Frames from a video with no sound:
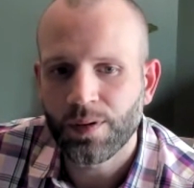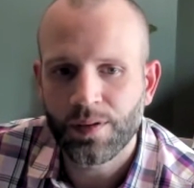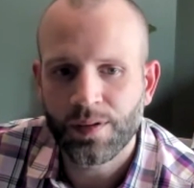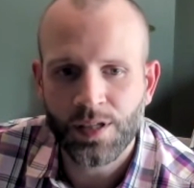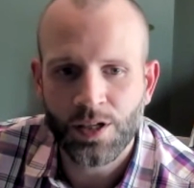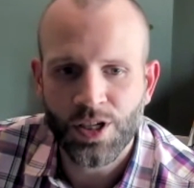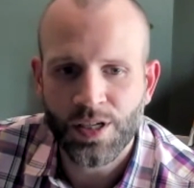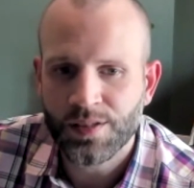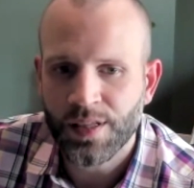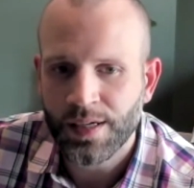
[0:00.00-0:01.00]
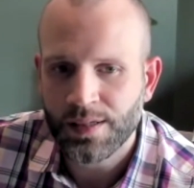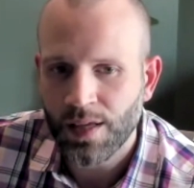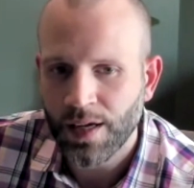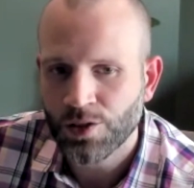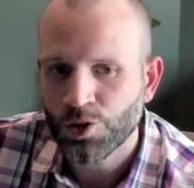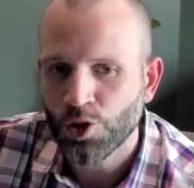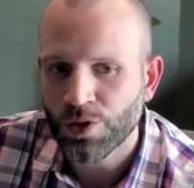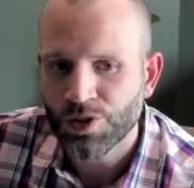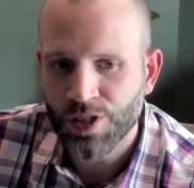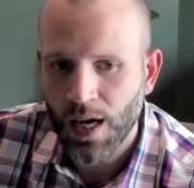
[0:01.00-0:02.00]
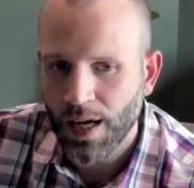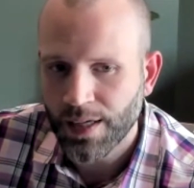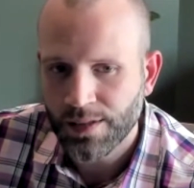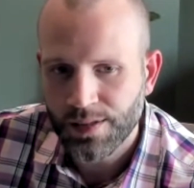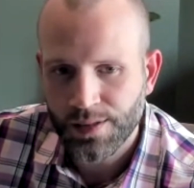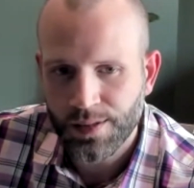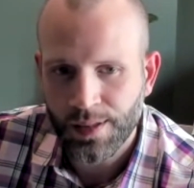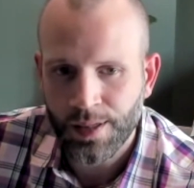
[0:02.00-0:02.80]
such as things like tumor size.